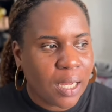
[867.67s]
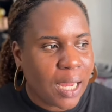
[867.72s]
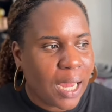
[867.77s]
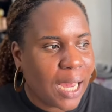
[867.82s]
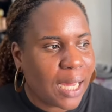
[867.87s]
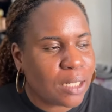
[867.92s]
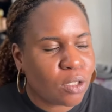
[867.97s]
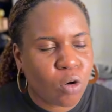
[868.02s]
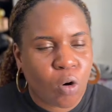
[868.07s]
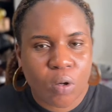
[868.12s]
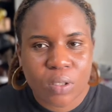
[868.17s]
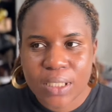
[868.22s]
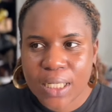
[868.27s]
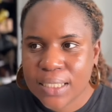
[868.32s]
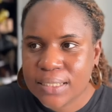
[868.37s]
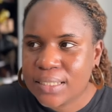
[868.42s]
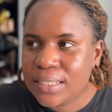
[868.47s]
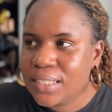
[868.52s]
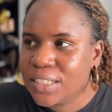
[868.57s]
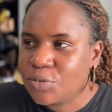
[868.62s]
and all they are
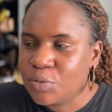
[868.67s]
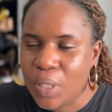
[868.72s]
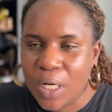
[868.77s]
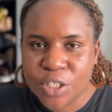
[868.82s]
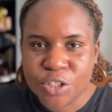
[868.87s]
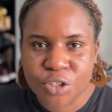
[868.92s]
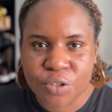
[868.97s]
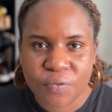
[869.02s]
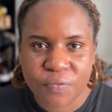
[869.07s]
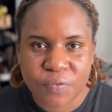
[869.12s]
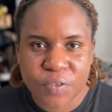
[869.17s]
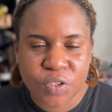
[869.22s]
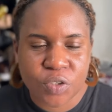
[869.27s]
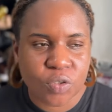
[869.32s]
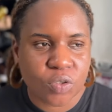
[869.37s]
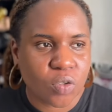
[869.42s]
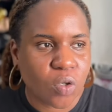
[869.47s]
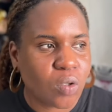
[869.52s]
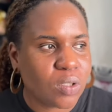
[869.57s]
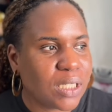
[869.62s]
seeing is reaction
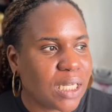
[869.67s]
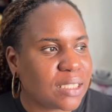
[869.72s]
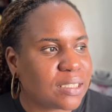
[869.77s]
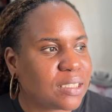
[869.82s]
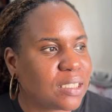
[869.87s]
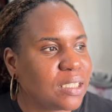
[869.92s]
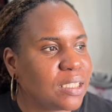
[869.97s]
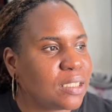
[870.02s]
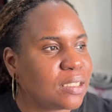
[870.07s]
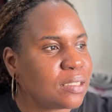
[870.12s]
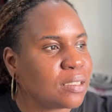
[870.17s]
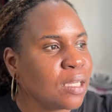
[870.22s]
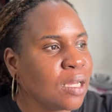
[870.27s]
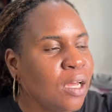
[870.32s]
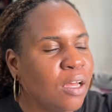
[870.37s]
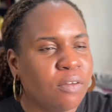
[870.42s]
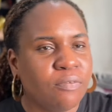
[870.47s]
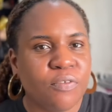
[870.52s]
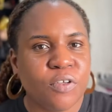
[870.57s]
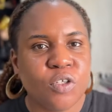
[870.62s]
videos. All they are seeing is
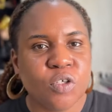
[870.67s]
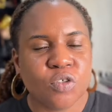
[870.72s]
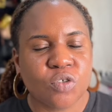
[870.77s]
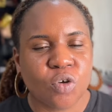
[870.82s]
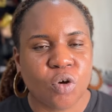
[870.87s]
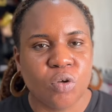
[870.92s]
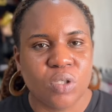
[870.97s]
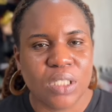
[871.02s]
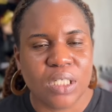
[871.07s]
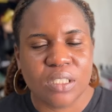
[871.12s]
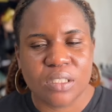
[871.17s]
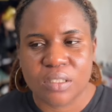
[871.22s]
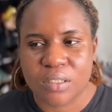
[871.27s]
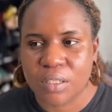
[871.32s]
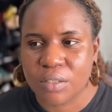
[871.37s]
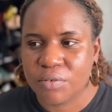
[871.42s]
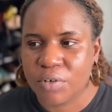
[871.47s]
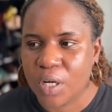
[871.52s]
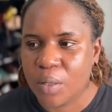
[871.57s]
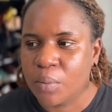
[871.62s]
videos on
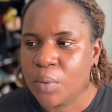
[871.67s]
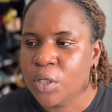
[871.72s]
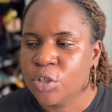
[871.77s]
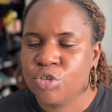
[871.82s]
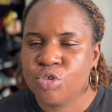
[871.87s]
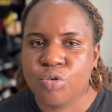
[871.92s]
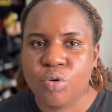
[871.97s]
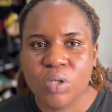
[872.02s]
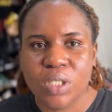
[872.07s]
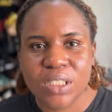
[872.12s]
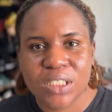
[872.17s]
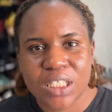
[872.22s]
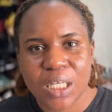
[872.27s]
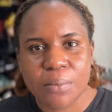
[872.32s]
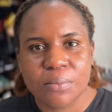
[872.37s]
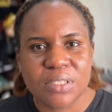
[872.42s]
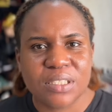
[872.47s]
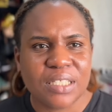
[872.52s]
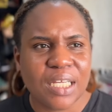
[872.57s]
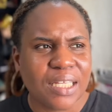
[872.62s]
Instagram trolling
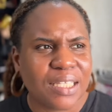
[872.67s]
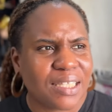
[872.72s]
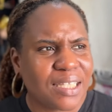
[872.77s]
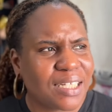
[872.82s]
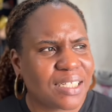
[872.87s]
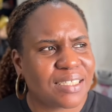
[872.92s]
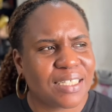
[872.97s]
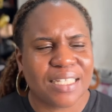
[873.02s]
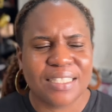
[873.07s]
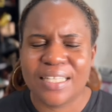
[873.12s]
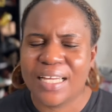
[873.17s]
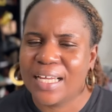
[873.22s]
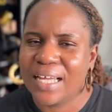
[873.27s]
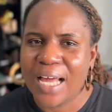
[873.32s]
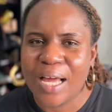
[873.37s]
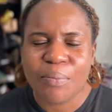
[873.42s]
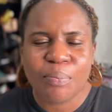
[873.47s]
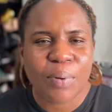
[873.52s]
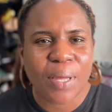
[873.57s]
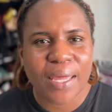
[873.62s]
them, saying things like that.
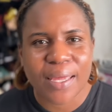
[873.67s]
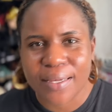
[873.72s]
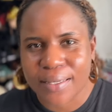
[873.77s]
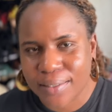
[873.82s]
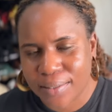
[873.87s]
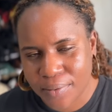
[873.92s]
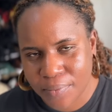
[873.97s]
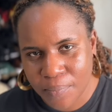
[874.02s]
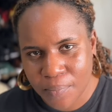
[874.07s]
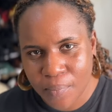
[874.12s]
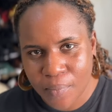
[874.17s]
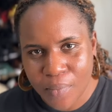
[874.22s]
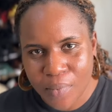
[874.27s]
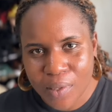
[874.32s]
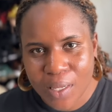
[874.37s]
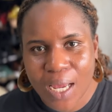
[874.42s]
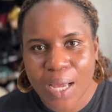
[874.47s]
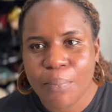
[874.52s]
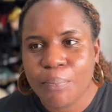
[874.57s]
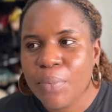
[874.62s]
I
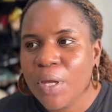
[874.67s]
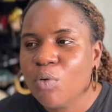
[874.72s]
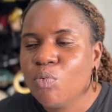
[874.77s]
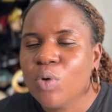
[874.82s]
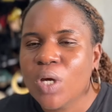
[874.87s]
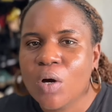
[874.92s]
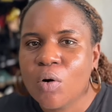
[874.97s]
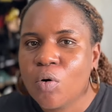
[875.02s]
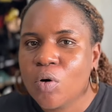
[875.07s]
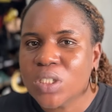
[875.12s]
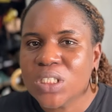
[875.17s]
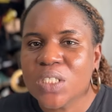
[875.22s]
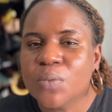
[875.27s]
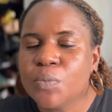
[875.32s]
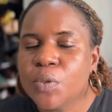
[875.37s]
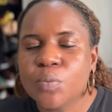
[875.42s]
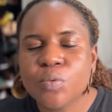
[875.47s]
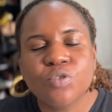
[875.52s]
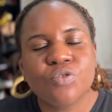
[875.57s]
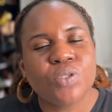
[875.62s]
beg, we are hurting
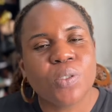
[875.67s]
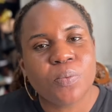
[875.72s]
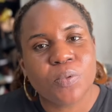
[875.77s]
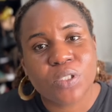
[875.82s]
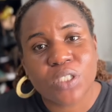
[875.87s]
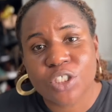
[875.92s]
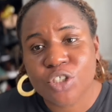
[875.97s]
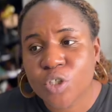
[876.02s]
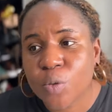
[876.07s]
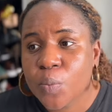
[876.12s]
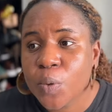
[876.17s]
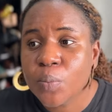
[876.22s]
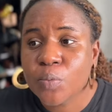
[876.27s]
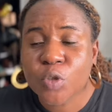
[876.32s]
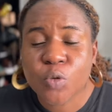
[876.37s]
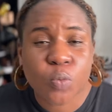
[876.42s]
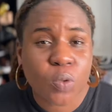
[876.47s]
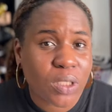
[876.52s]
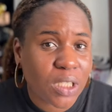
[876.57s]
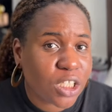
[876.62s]
people's reputation,
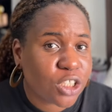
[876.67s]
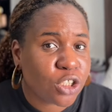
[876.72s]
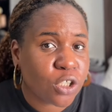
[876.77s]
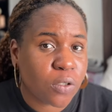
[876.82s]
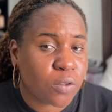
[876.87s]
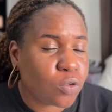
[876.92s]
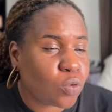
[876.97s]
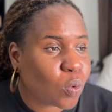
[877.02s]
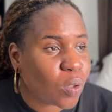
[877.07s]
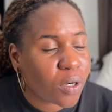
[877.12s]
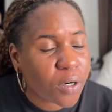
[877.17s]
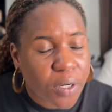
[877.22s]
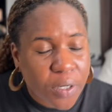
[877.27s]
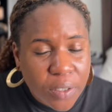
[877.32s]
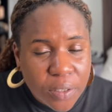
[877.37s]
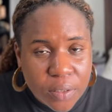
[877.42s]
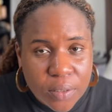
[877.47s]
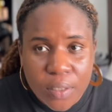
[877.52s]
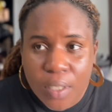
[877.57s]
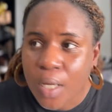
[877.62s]
people's potential to
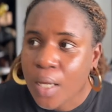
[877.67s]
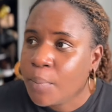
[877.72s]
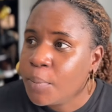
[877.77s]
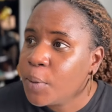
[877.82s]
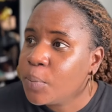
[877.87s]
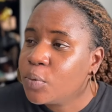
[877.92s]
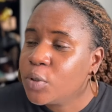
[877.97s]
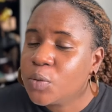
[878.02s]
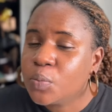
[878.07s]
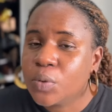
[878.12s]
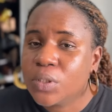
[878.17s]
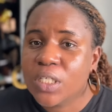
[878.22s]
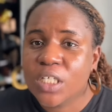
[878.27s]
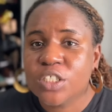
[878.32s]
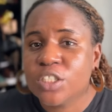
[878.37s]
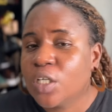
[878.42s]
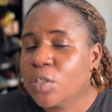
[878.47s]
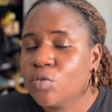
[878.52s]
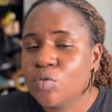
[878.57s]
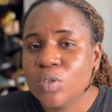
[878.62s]
earn, people's
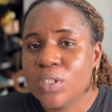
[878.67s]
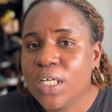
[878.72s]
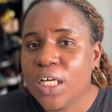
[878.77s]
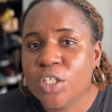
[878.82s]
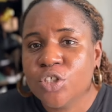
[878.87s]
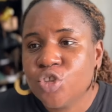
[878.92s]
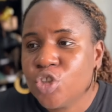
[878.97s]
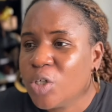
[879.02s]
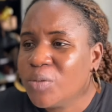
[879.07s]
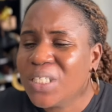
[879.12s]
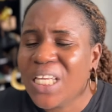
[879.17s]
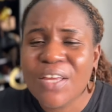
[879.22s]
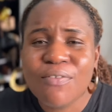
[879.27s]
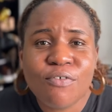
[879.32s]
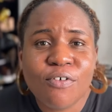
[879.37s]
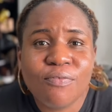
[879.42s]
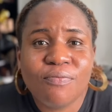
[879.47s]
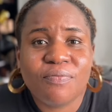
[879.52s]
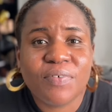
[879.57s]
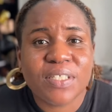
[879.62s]
potential to get jobs.
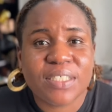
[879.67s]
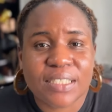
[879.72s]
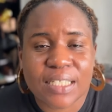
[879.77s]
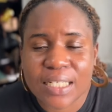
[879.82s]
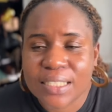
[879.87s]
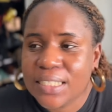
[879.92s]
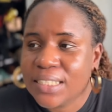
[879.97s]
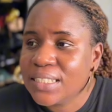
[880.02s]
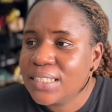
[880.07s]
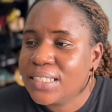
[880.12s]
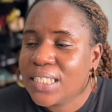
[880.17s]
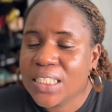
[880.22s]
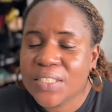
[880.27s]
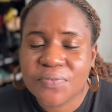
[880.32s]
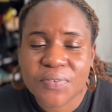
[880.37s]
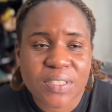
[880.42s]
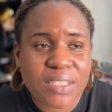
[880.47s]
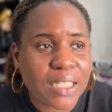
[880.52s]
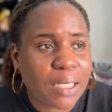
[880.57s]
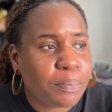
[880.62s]
Even visa, these days,
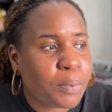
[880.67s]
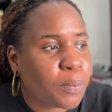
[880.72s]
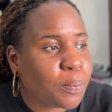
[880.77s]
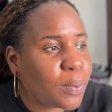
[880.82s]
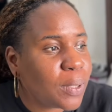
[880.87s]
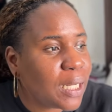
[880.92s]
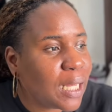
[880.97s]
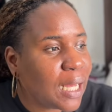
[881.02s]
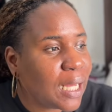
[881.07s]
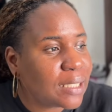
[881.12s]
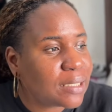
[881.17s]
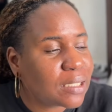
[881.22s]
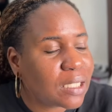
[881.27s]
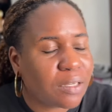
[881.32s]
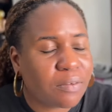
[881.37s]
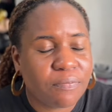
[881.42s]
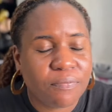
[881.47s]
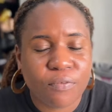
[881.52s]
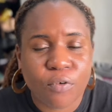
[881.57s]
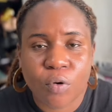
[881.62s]
visa people are
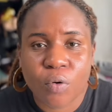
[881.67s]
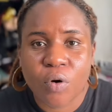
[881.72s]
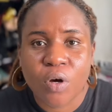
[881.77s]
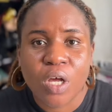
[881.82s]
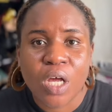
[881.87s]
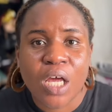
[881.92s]
asking for,